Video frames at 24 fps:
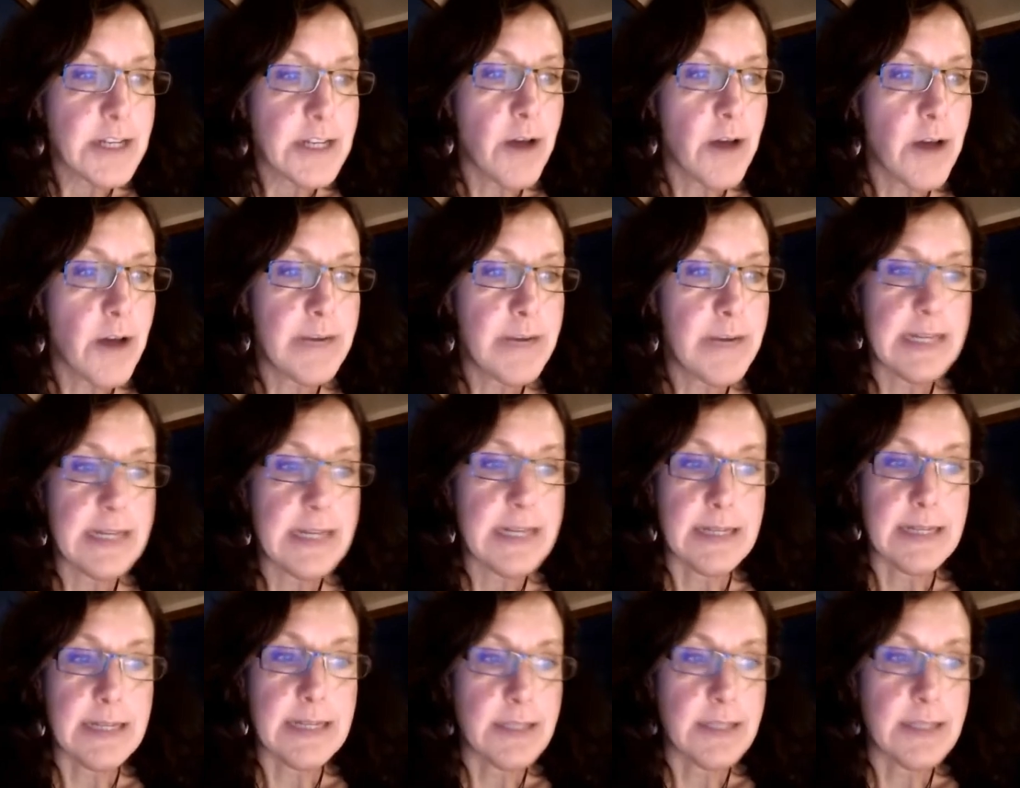already
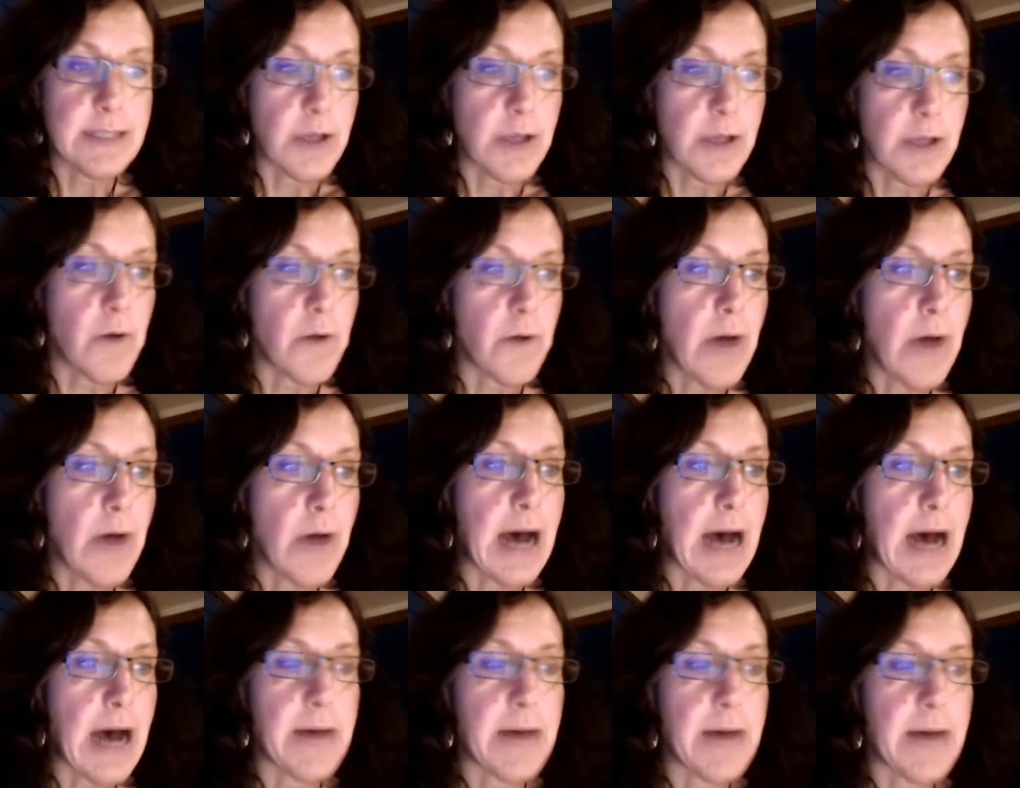done so,
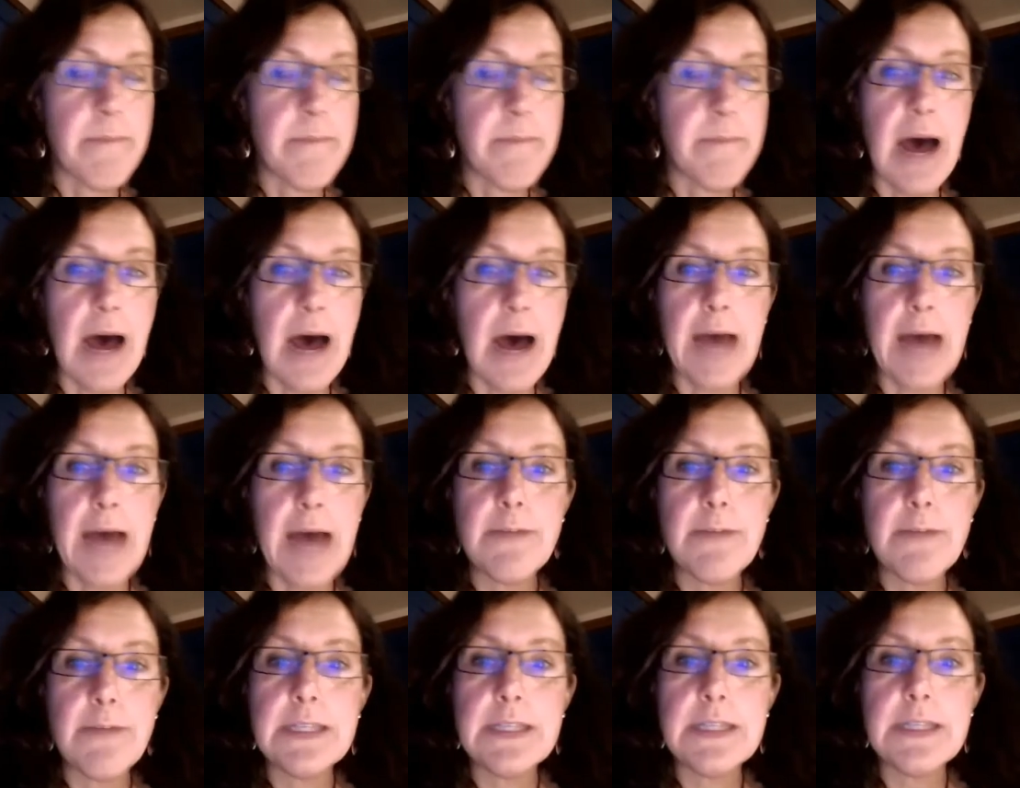I
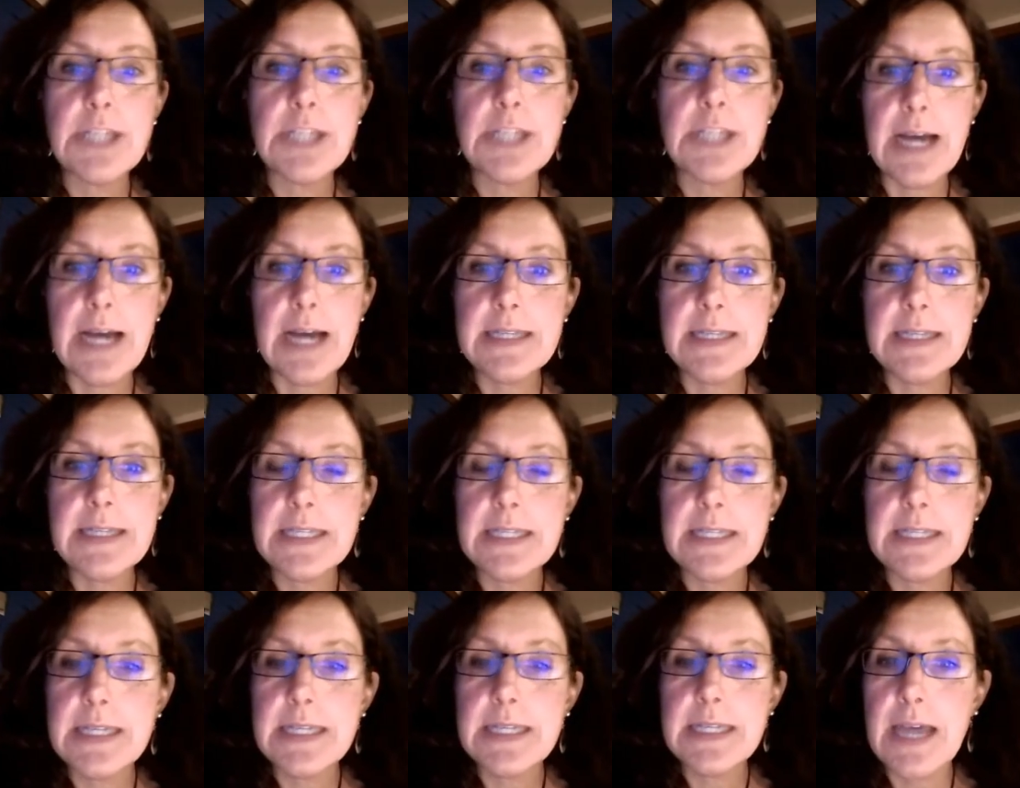would
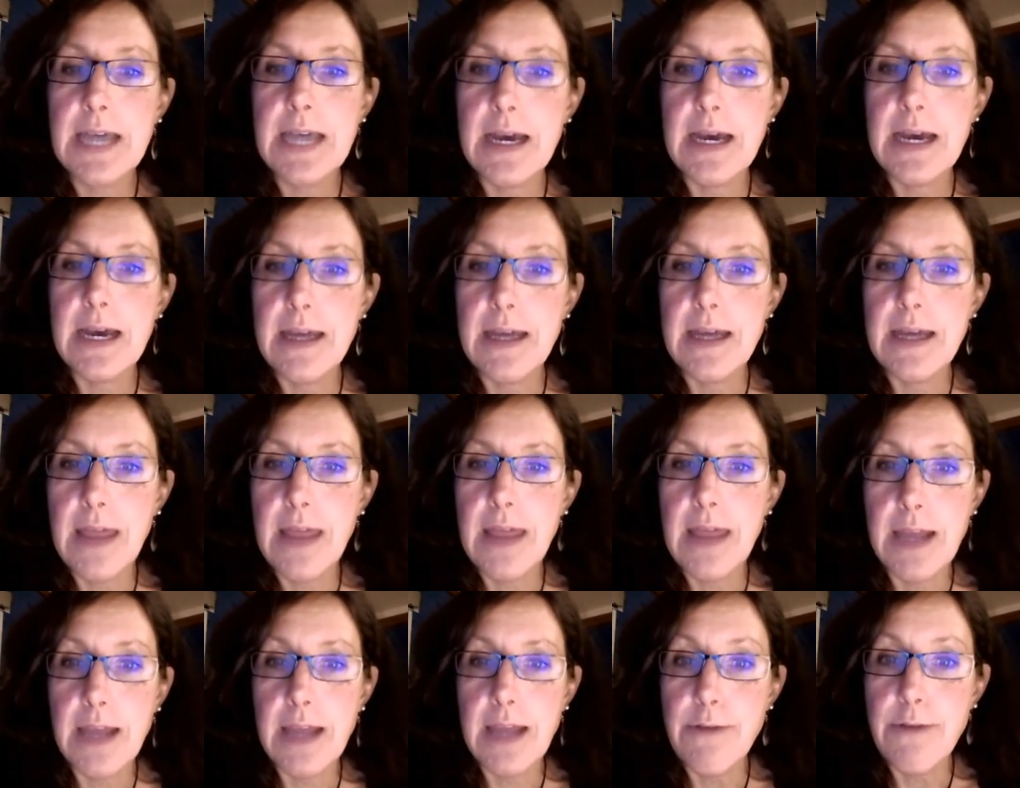suggest
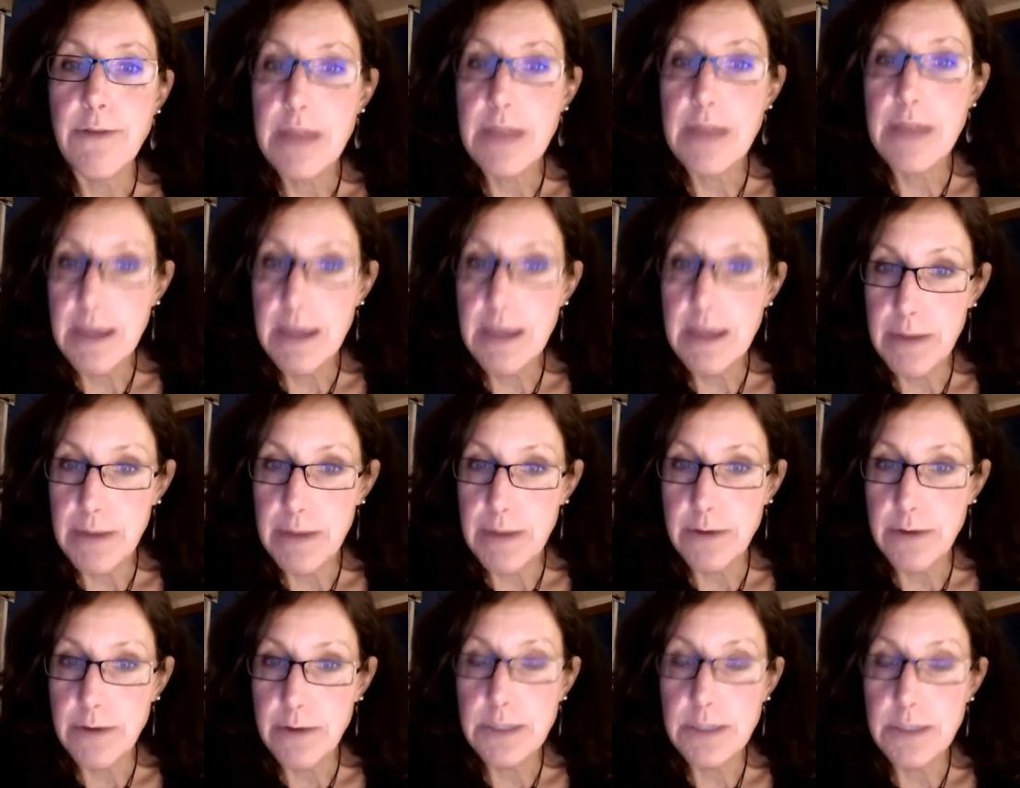that you think
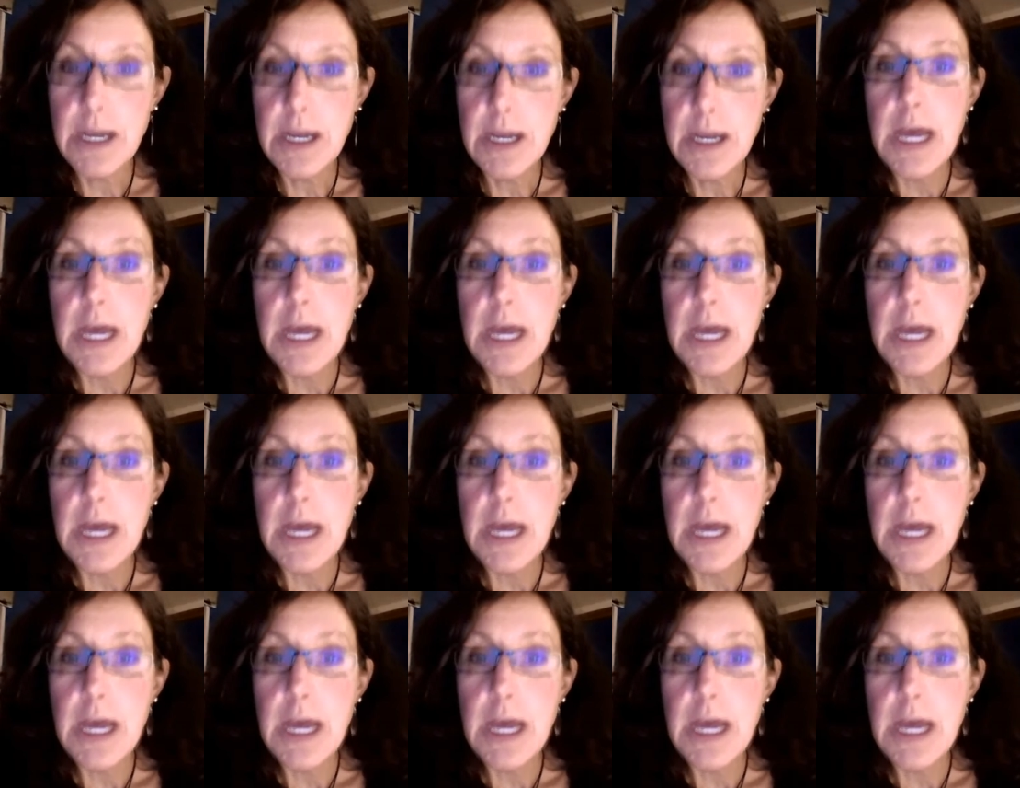about